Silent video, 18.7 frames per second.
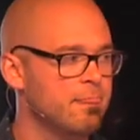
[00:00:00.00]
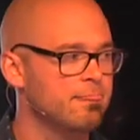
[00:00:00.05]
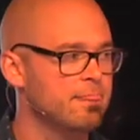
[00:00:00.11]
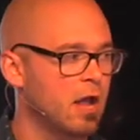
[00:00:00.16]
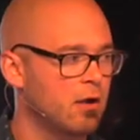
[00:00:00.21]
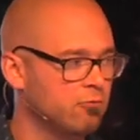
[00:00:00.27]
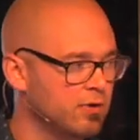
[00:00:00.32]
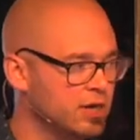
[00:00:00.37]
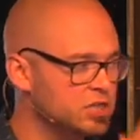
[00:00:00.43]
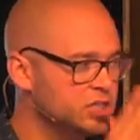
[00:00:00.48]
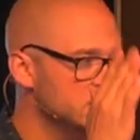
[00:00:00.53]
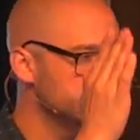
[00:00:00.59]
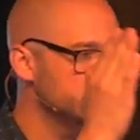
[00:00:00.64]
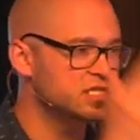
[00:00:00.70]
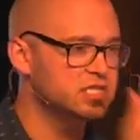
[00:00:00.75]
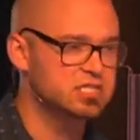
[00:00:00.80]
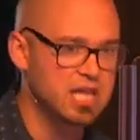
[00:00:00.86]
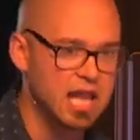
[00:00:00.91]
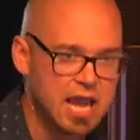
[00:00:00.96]
that Rich has
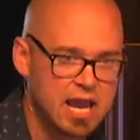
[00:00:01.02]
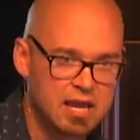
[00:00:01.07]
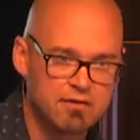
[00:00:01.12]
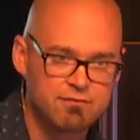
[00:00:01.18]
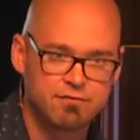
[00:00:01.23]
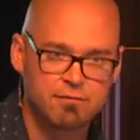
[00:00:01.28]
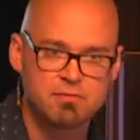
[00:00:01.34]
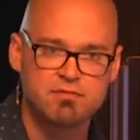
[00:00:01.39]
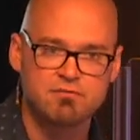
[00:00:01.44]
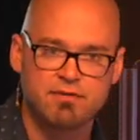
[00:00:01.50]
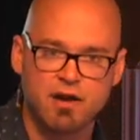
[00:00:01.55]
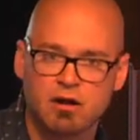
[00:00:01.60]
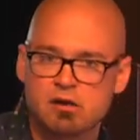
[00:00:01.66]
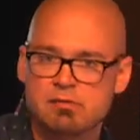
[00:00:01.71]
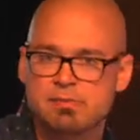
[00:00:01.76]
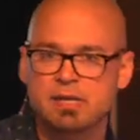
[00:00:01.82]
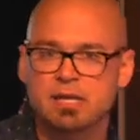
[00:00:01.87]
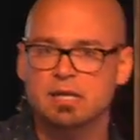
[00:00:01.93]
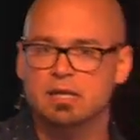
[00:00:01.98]
stayed from the very
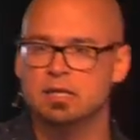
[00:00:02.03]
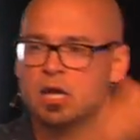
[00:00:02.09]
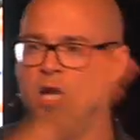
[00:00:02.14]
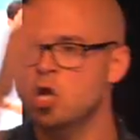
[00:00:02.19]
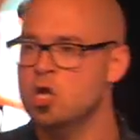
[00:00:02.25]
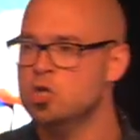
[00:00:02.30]
beginning